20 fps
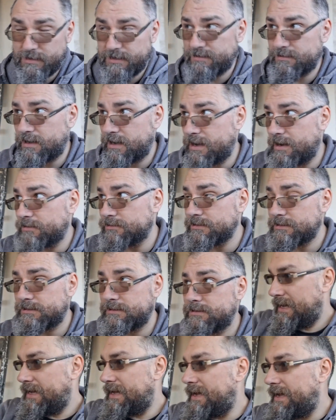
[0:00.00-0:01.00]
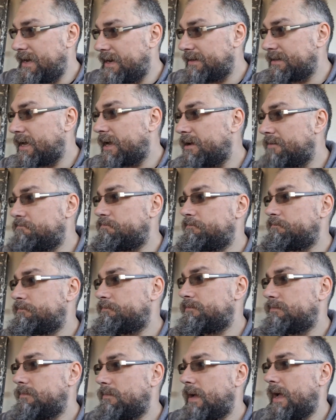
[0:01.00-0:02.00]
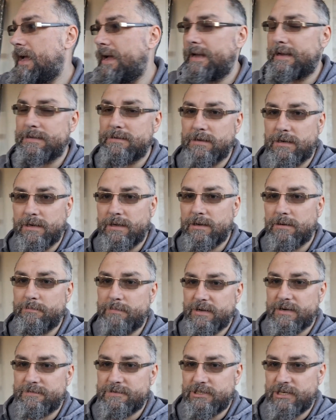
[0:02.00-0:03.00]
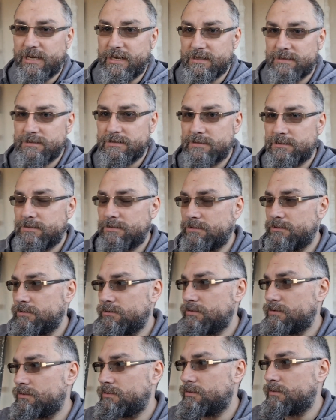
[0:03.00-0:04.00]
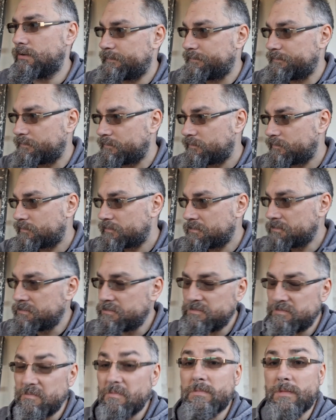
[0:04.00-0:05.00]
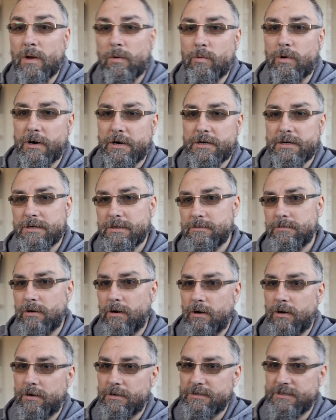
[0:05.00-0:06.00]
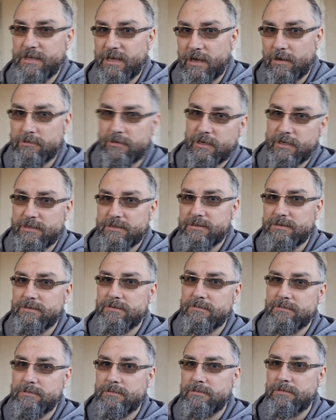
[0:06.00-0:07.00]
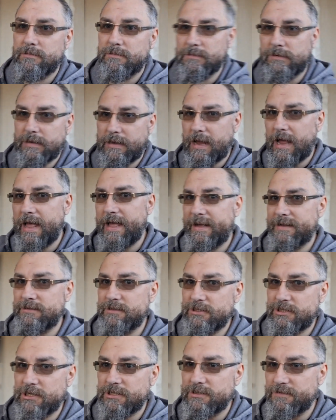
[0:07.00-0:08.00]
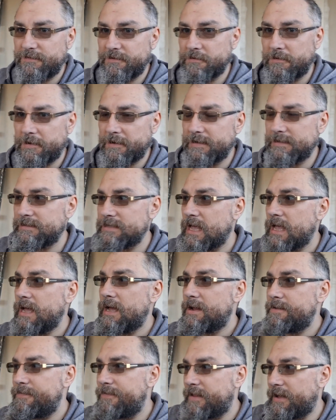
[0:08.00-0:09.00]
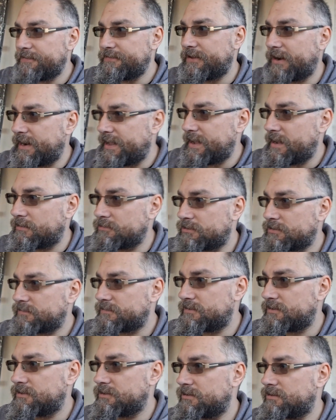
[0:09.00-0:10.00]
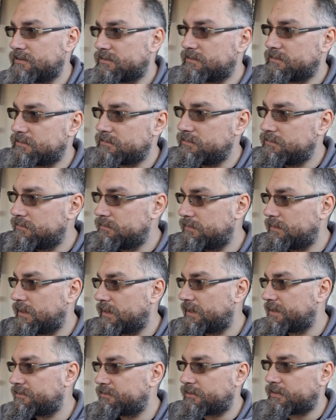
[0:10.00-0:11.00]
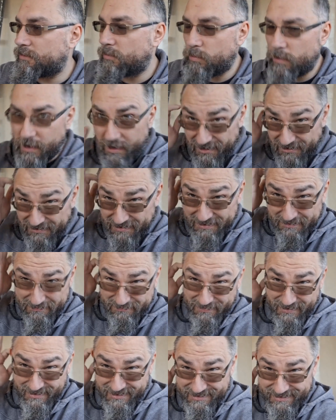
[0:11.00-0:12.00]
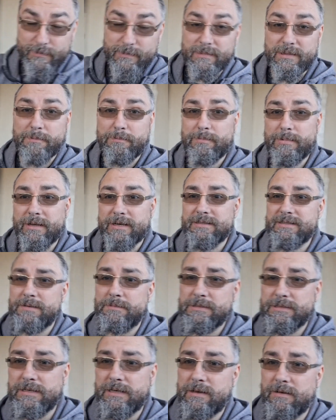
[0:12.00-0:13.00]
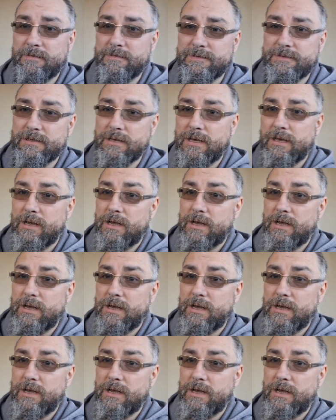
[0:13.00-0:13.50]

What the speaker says: and the house. And I had a little bit of chance to work on the outlets. I had to change a few things, not the layout of the electrical wiring, but the plugs themselves.